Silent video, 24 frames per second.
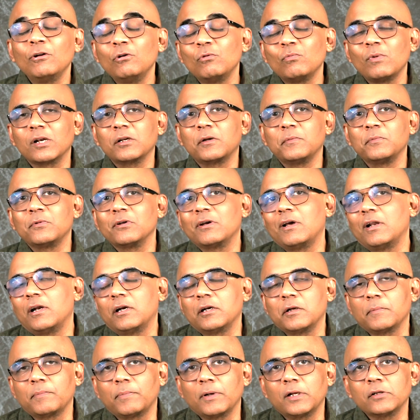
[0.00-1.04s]
Welcome to
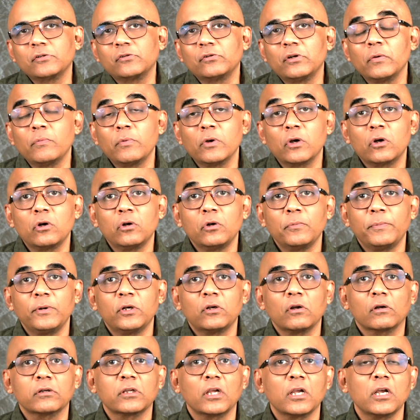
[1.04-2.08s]
Galatta Plus. Today we're going to be
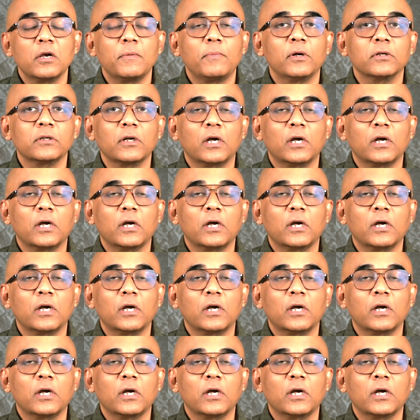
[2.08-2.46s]
talking about